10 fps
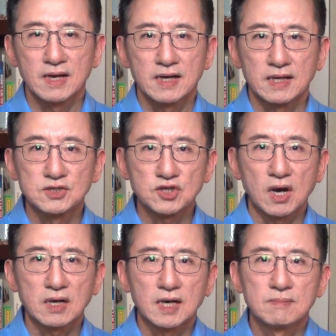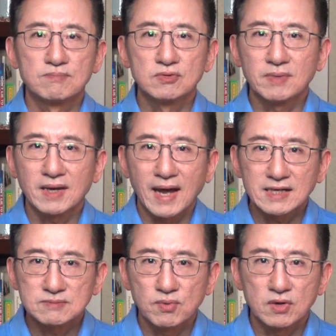In China, booming
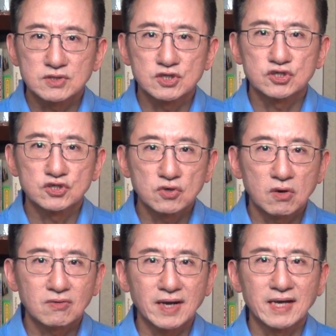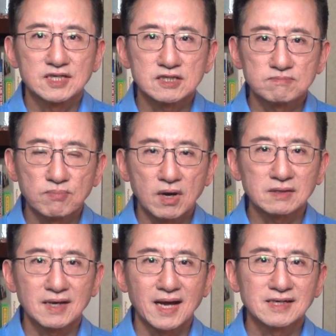exports shone a
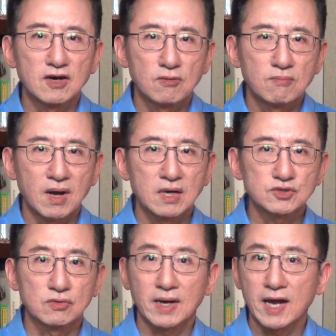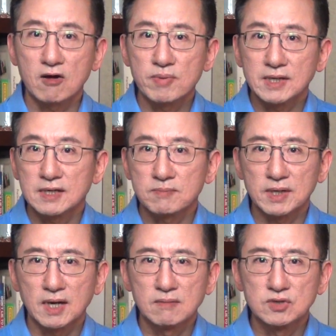spotlight on Mahjong, helping it
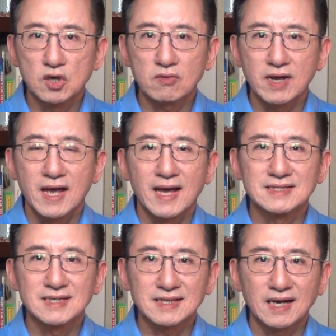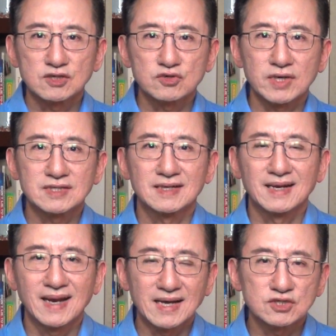become known as the country's
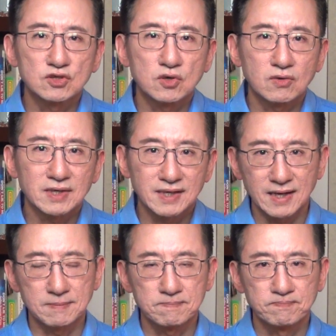national game.